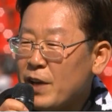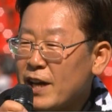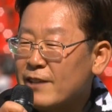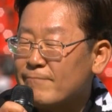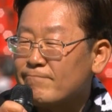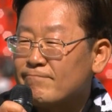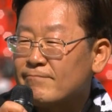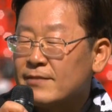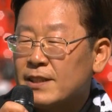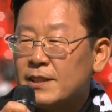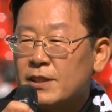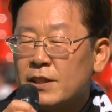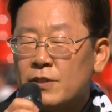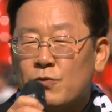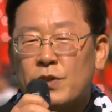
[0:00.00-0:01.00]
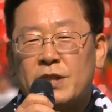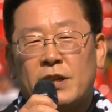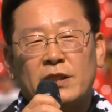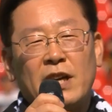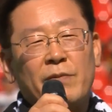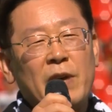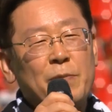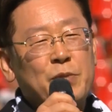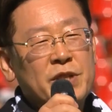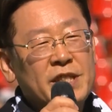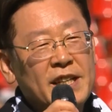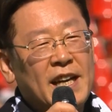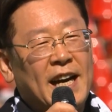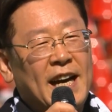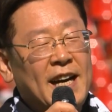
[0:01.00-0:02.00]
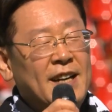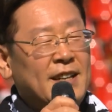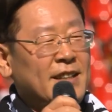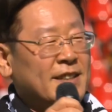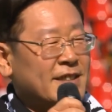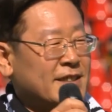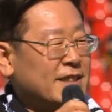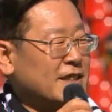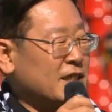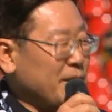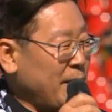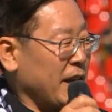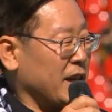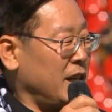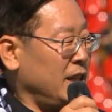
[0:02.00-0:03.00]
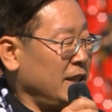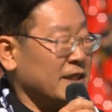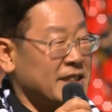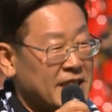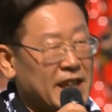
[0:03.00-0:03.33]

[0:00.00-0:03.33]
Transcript: in late December, citing pre-scheduled plans.